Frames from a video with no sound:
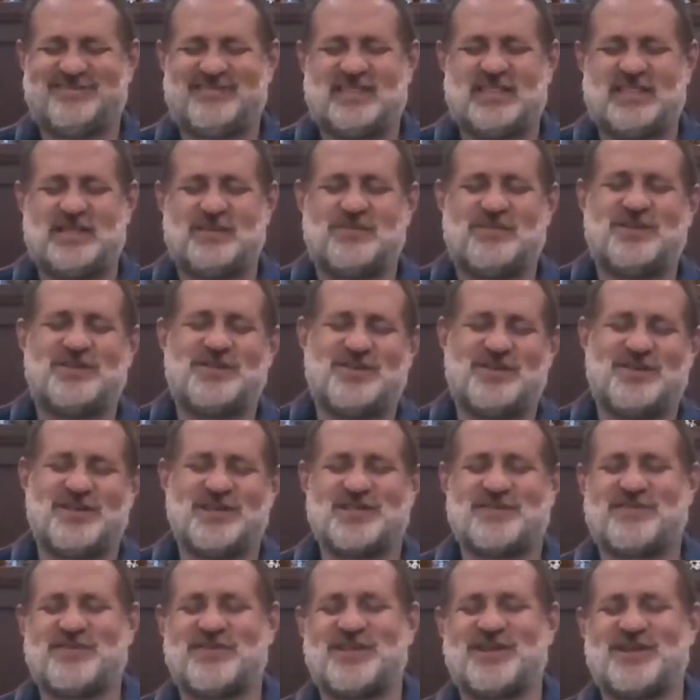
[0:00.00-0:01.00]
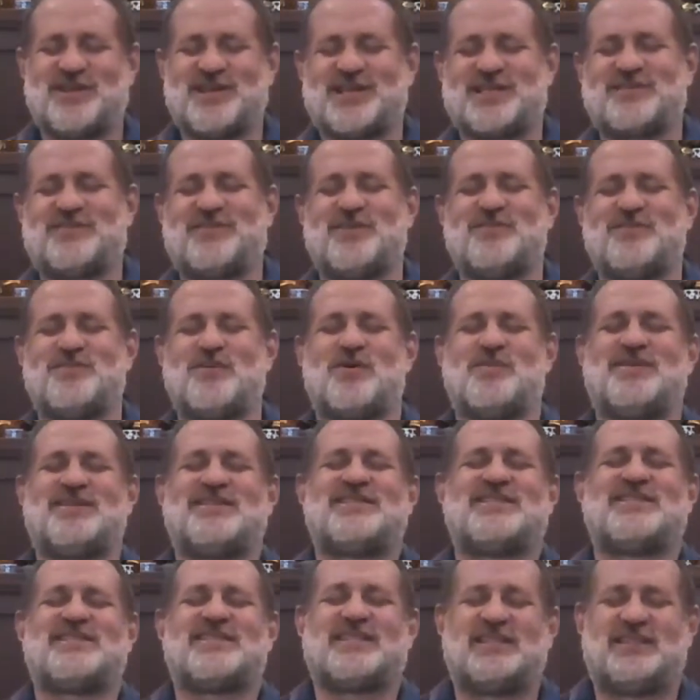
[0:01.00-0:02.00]
And we'll do this for the next few
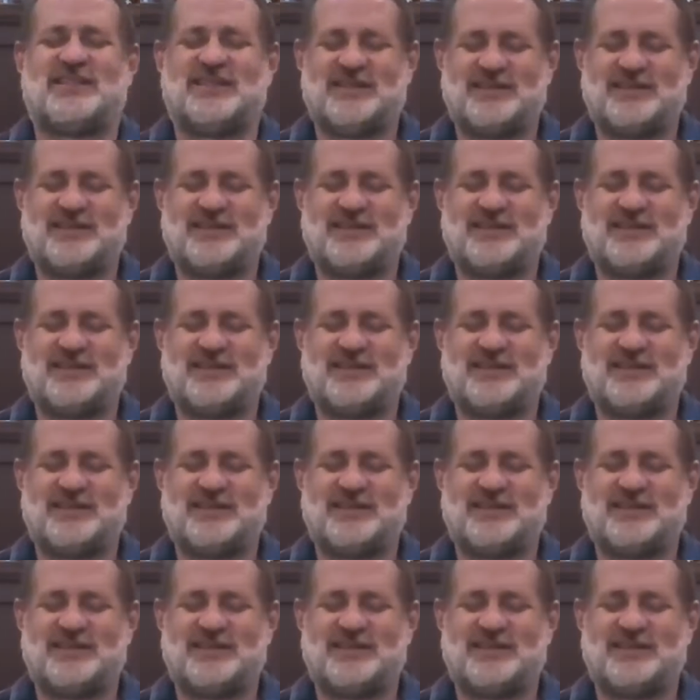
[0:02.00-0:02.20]
moments.